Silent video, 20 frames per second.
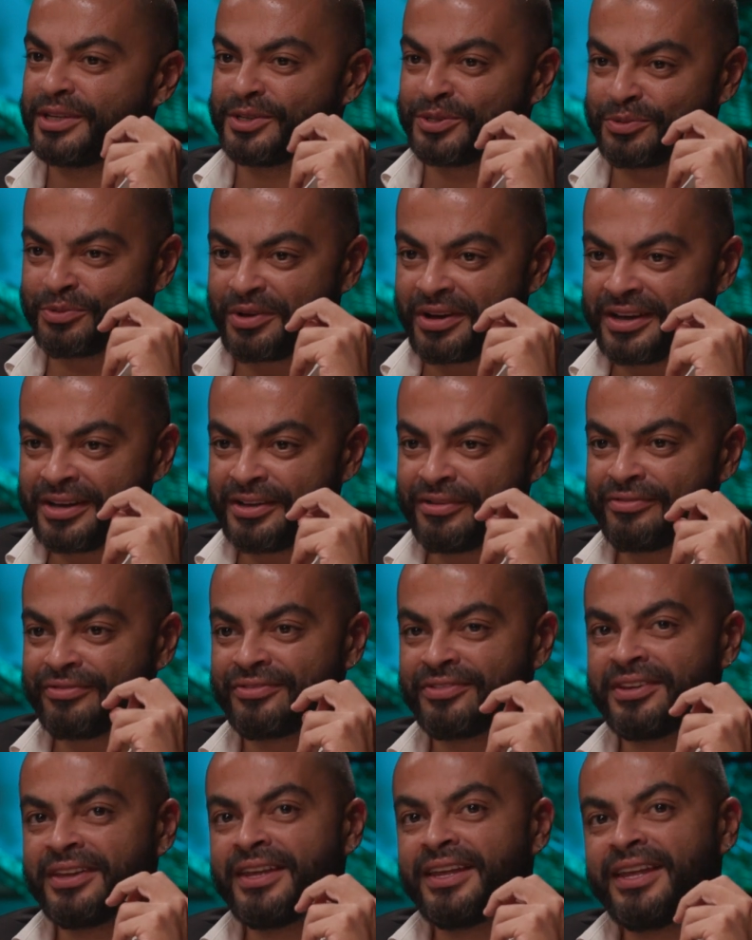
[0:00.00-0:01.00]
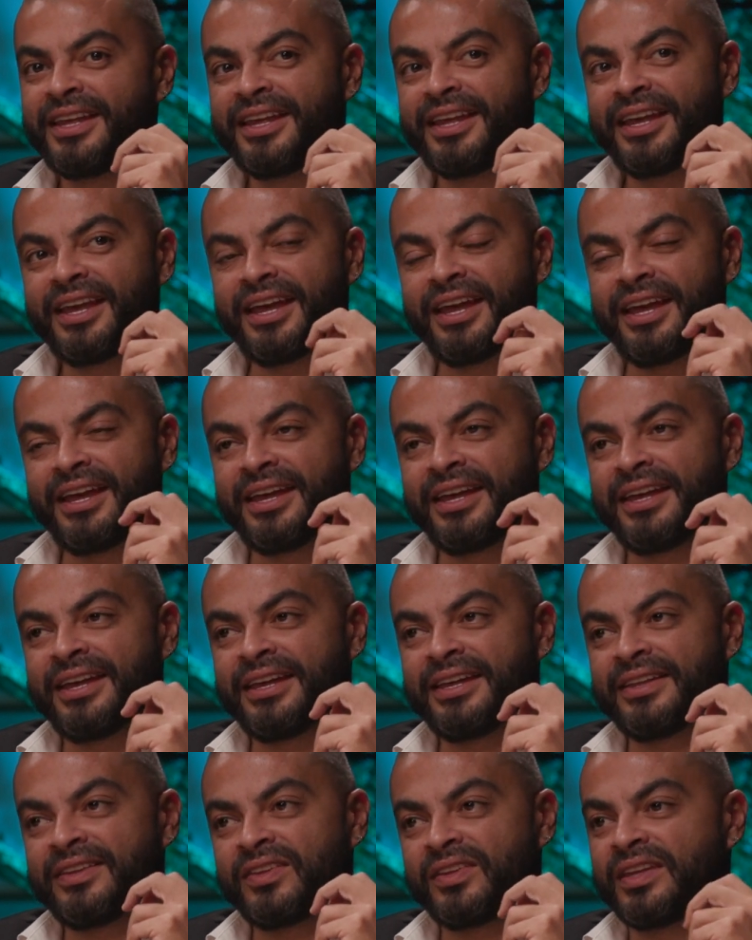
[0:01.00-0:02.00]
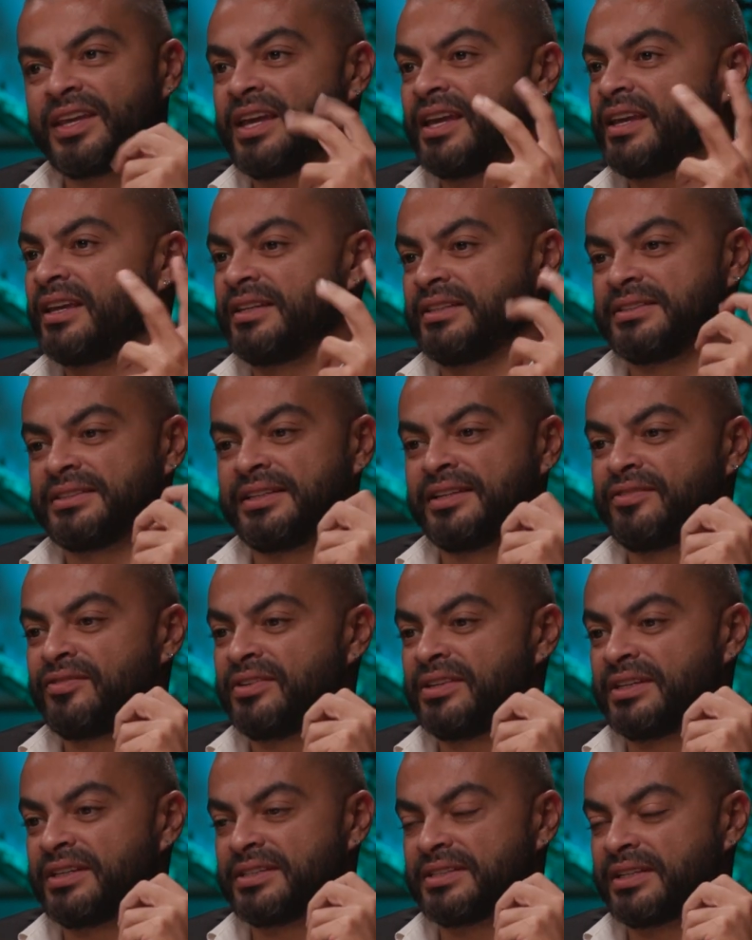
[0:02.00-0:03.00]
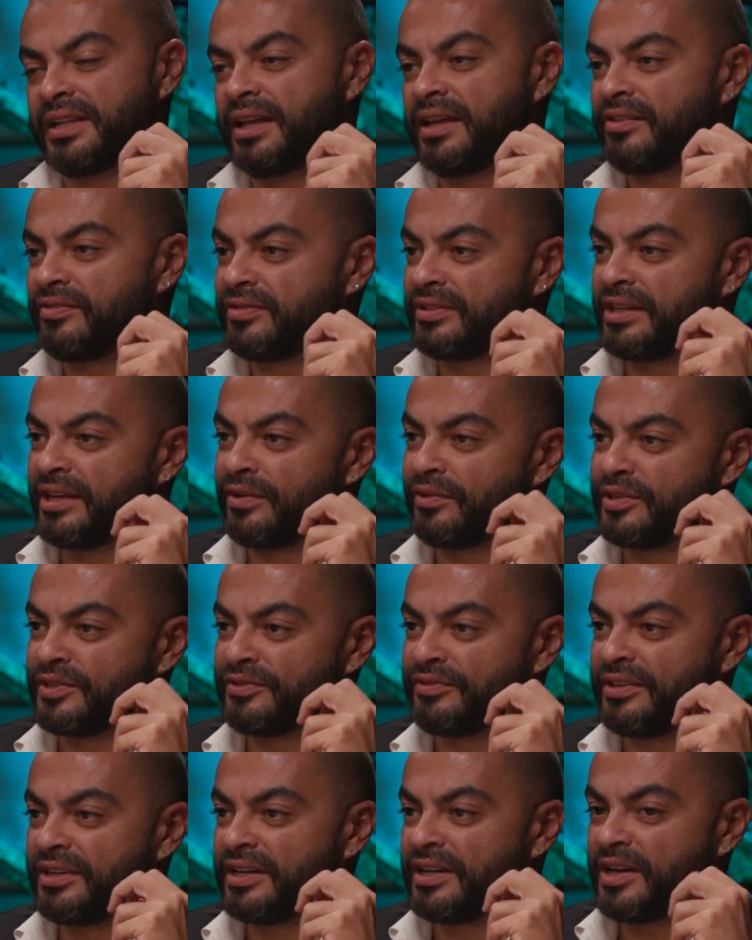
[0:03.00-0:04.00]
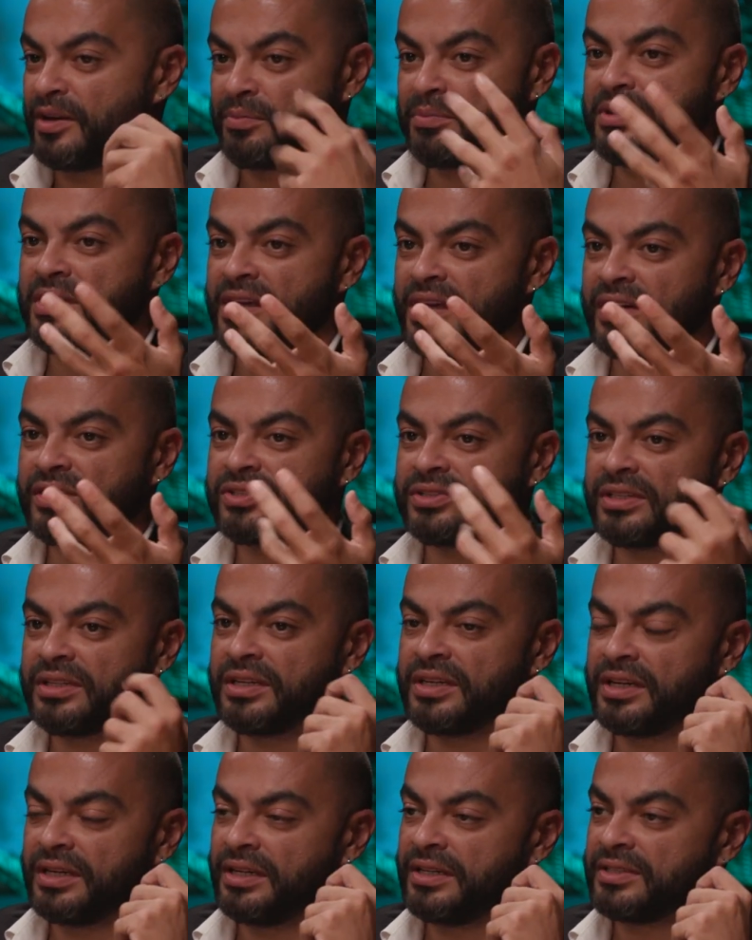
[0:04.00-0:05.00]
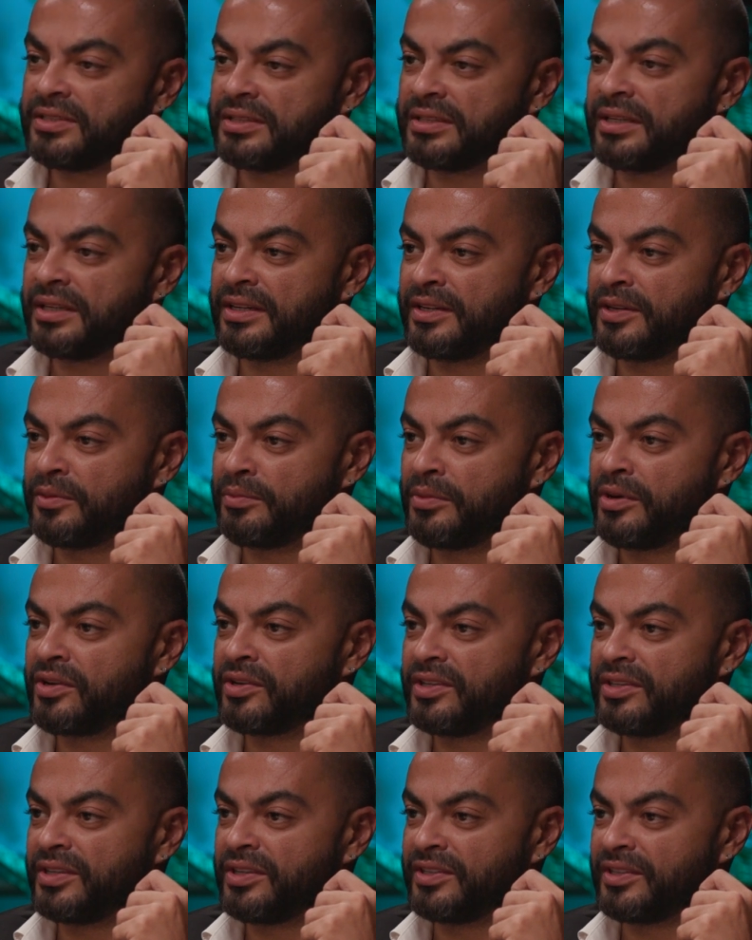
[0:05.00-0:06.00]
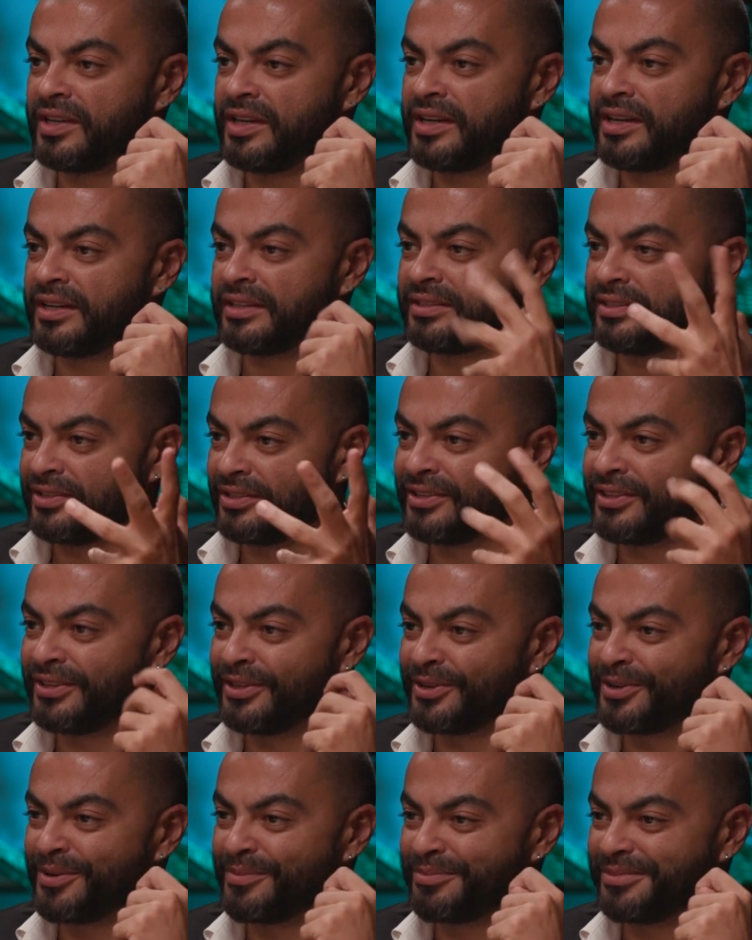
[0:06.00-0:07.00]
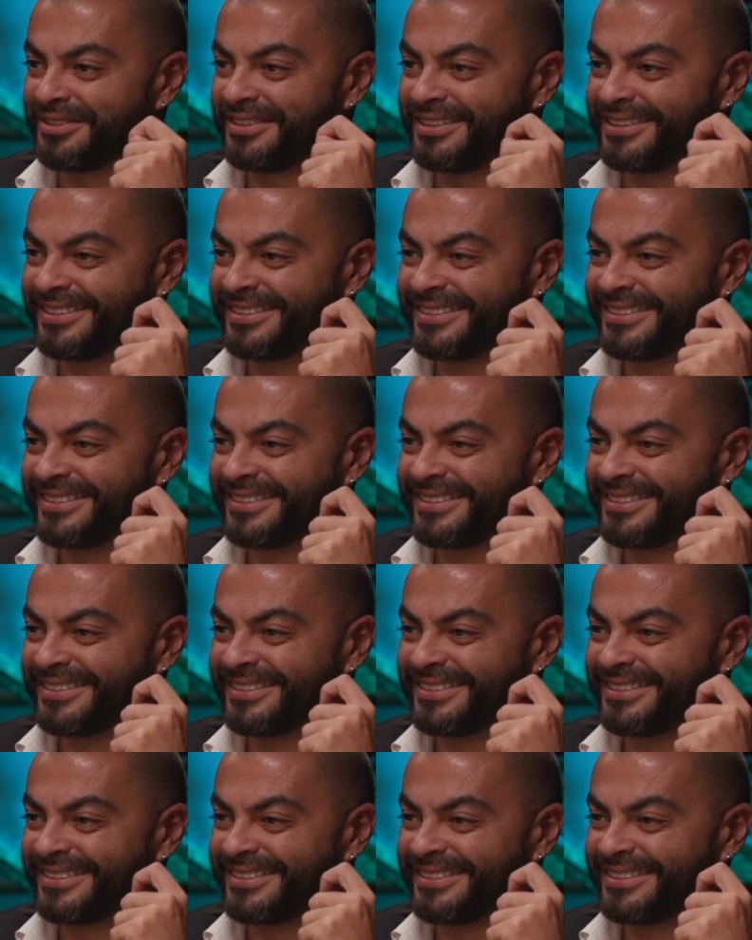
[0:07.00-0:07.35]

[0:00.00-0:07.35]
his wife, and he's living his life now. He's very happy. Actually, he's the marketing director in the company.